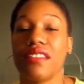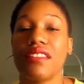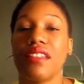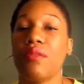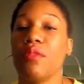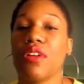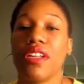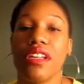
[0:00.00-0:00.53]

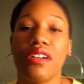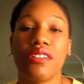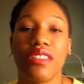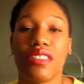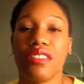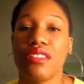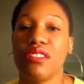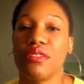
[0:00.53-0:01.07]
someone
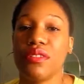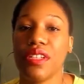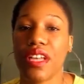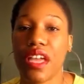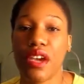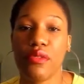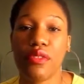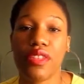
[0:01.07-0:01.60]
else is
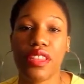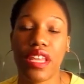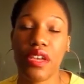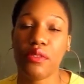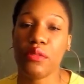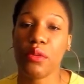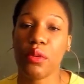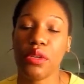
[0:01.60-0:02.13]
doing
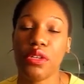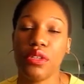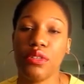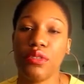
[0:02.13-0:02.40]
everything for you.